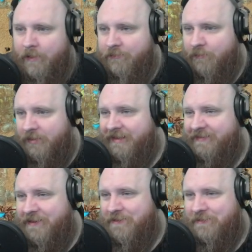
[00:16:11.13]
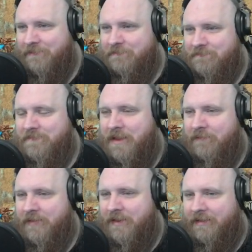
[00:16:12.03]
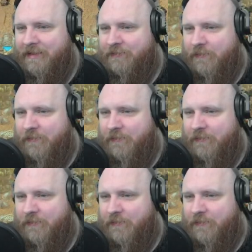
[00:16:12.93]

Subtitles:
42. We're gonna need